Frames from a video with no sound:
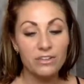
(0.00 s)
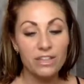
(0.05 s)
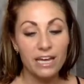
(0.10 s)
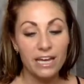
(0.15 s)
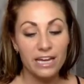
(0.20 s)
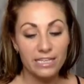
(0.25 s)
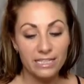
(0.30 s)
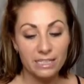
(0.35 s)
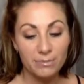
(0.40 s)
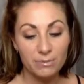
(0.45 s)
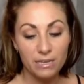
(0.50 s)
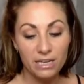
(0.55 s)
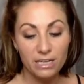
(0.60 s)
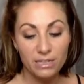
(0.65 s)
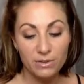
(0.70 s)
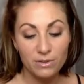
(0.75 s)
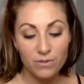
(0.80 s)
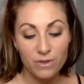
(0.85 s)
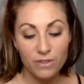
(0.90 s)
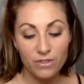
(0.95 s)
this, because
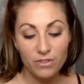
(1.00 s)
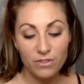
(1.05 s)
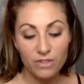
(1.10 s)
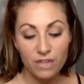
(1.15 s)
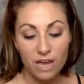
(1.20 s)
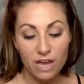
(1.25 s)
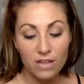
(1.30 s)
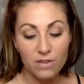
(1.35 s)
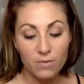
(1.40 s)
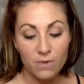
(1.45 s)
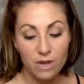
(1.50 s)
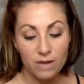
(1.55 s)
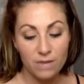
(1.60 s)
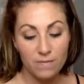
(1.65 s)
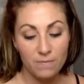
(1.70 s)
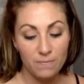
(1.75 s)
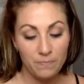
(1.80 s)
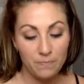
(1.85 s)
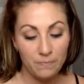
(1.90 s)
we went through the other one.